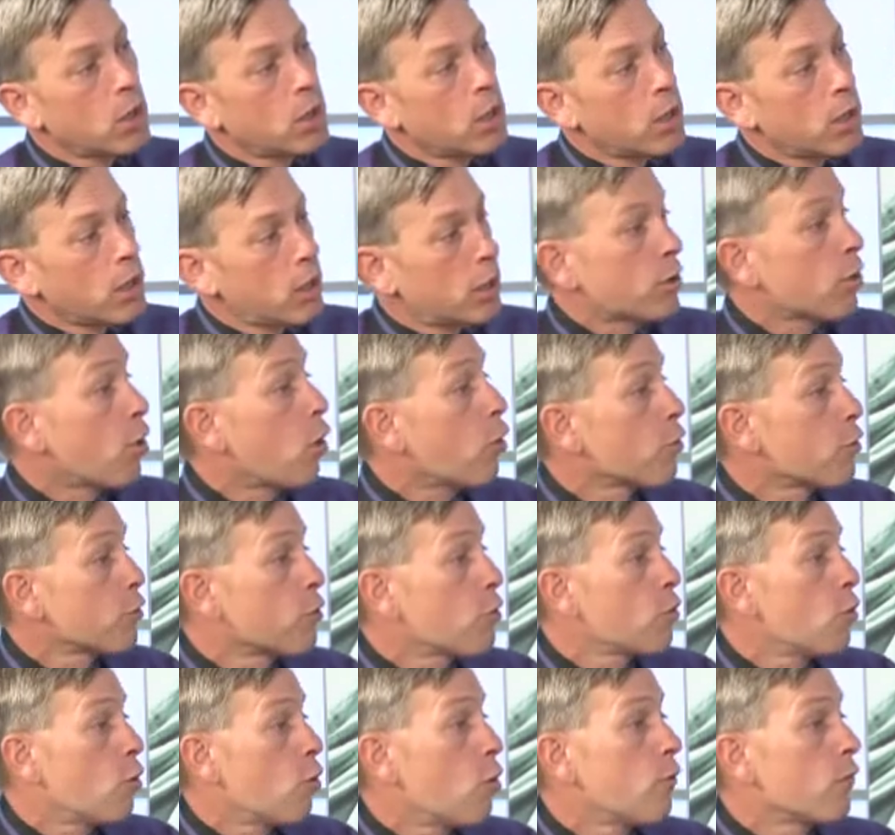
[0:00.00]
Is
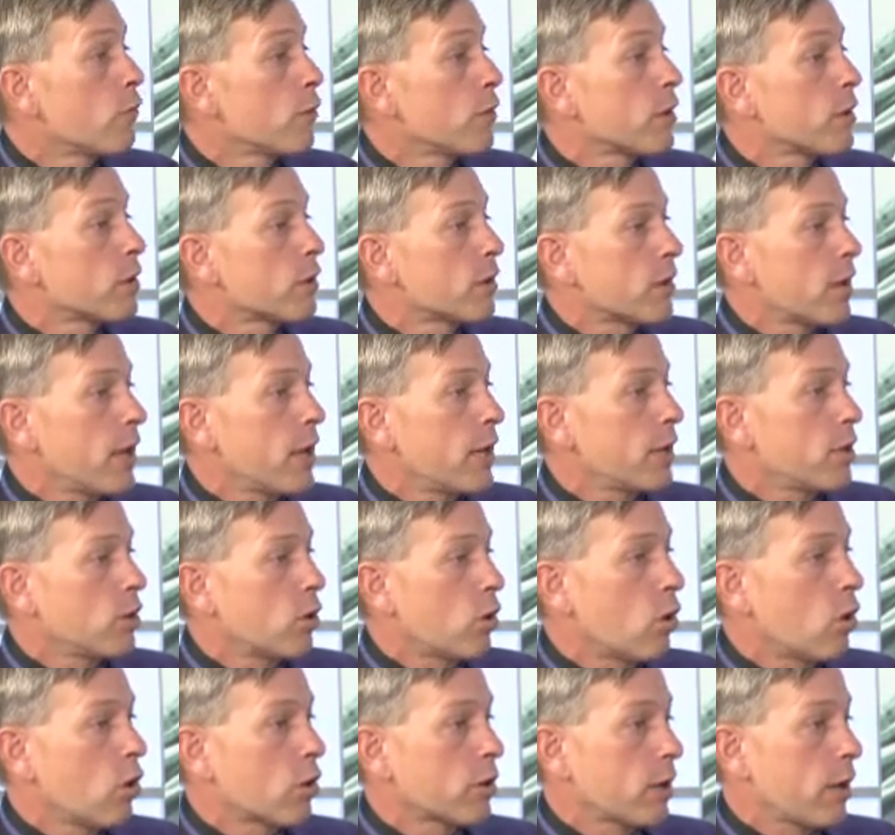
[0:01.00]
also over the state
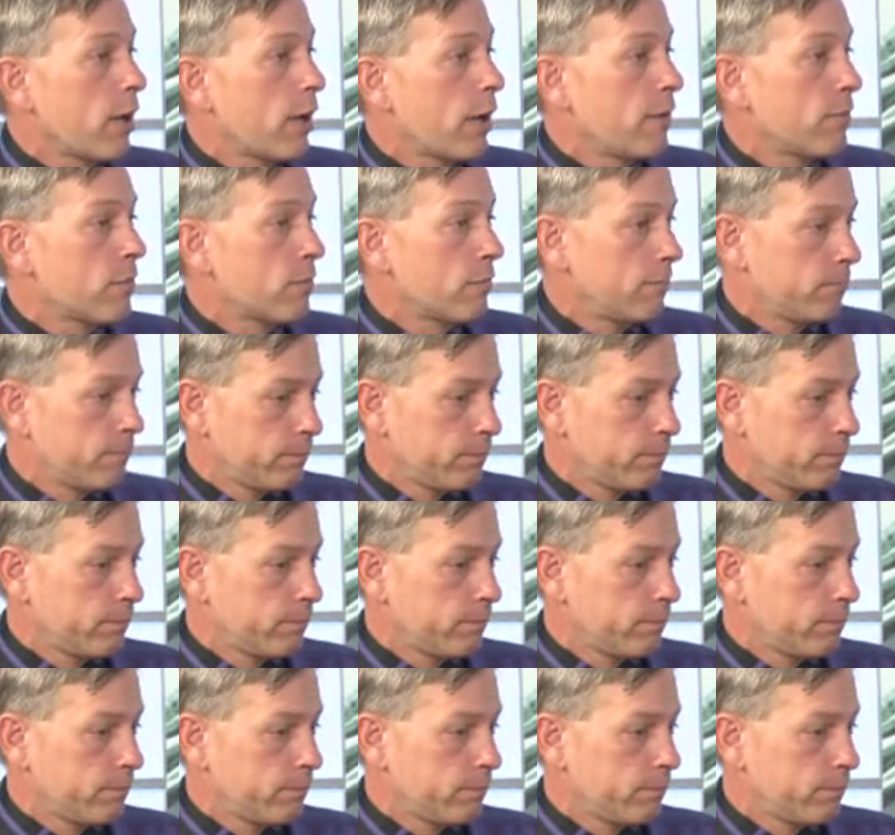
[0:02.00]
archive.